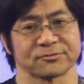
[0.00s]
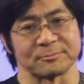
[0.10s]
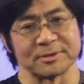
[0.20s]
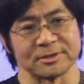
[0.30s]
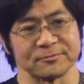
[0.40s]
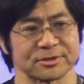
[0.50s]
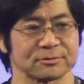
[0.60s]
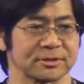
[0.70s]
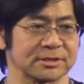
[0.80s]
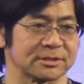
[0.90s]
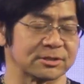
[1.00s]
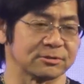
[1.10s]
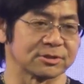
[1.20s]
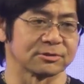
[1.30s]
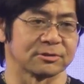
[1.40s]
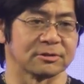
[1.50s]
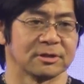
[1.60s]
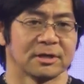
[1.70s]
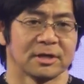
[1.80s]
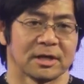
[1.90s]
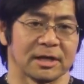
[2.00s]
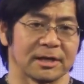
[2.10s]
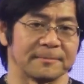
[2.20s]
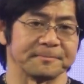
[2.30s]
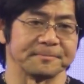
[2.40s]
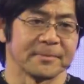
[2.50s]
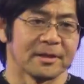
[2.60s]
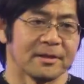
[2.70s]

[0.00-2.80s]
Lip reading: from individual to institutional, from